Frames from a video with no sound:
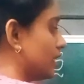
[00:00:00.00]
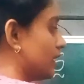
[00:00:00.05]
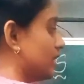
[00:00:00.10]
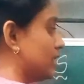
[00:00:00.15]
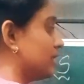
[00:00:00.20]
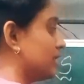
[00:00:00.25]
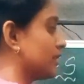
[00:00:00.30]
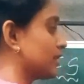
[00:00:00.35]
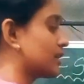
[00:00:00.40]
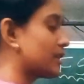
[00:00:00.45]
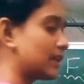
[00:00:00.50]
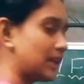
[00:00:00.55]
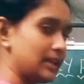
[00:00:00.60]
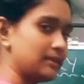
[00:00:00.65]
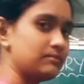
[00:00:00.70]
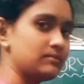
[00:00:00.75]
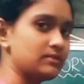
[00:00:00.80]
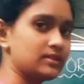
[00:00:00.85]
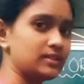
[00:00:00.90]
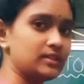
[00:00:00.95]
in the
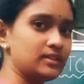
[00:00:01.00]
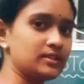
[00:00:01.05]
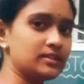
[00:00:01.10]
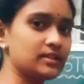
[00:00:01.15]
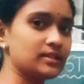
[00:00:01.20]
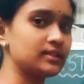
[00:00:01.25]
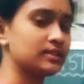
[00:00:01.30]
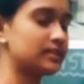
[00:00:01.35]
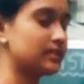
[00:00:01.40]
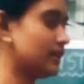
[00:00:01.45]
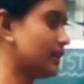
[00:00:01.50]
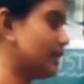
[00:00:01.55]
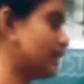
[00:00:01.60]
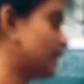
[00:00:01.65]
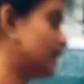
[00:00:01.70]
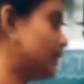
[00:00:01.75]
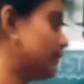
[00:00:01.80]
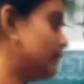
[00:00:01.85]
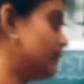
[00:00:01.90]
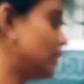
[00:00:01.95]
crime scenes,
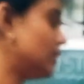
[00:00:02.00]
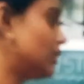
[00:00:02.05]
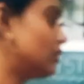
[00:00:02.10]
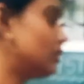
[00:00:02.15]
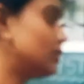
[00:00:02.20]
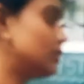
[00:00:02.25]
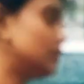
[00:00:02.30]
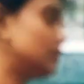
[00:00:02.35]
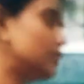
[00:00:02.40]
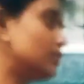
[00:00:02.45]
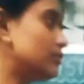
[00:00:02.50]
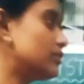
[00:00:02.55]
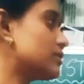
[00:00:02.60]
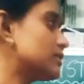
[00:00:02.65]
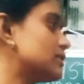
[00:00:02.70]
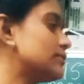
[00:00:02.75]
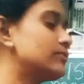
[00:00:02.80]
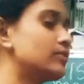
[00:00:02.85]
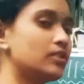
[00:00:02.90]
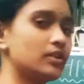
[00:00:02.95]
we're gonna use
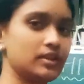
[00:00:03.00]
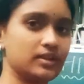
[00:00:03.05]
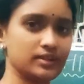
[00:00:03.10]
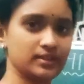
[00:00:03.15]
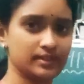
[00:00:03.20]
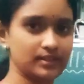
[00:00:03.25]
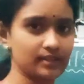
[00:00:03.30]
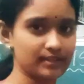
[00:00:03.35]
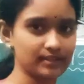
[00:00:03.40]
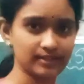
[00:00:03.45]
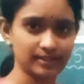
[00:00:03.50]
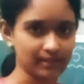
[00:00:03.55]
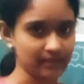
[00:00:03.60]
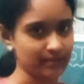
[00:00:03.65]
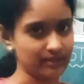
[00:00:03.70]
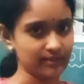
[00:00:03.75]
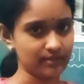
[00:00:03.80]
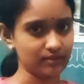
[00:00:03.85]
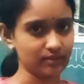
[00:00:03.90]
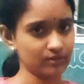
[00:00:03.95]
the forensic
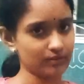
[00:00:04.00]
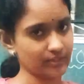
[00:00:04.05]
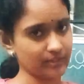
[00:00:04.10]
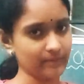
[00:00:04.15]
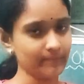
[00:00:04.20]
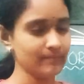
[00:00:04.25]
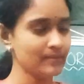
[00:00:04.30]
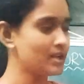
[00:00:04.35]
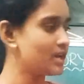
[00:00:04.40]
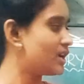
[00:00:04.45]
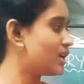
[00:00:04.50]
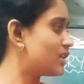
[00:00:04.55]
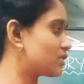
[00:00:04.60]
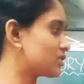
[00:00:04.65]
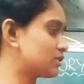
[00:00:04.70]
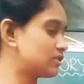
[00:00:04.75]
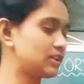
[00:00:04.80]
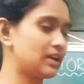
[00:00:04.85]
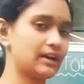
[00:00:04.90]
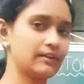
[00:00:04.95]
science. Okay, so
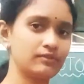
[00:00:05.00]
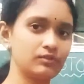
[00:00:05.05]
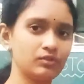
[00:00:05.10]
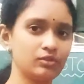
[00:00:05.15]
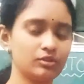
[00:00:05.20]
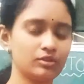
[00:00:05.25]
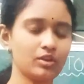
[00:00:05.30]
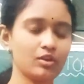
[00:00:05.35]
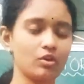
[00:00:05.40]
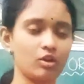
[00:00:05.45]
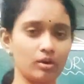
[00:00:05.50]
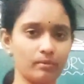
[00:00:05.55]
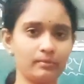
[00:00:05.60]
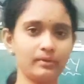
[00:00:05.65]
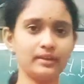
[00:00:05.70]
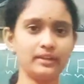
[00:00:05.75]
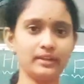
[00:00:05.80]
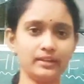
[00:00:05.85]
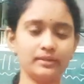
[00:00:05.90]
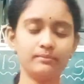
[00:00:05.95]
we have known
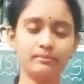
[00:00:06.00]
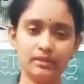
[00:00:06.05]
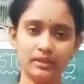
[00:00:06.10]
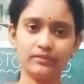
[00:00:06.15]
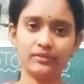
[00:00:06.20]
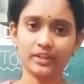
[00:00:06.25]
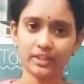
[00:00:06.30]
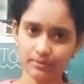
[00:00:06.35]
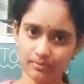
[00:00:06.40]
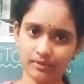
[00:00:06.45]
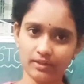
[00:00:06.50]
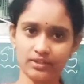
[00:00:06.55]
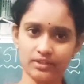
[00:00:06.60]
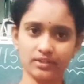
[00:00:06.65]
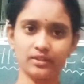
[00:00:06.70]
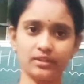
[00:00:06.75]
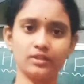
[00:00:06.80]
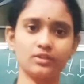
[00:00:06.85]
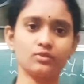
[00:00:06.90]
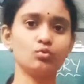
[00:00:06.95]
normally brief explanation,
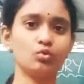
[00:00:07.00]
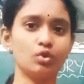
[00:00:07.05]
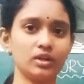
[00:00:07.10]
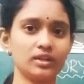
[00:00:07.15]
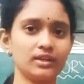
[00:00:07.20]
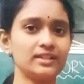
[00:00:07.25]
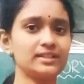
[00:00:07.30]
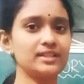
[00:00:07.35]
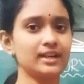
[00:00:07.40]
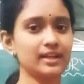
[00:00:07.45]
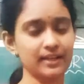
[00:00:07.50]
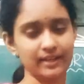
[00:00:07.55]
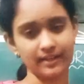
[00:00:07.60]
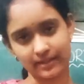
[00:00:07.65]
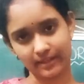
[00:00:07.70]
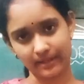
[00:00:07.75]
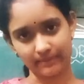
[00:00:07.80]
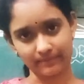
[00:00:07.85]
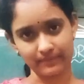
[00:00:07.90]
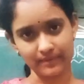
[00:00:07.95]
that is what is
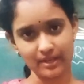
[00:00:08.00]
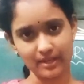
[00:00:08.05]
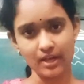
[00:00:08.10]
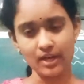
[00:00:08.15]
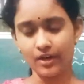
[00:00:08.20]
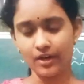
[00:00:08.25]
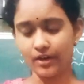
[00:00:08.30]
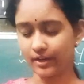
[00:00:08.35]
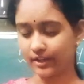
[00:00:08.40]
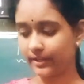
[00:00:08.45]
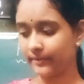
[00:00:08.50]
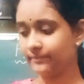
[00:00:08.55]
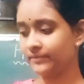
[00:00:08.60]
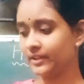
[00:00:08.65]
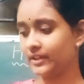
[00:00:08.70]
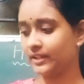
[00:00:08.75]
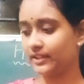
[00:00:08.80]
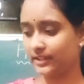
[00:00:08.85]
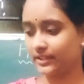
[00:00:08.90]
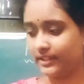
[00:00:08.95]
crime. Okay,
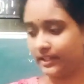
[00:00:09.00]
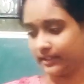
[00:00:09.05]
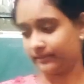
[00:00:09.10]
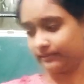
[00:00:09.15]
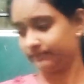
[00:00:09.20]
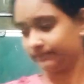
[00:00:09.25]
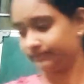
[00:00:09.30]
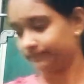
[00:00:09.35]
then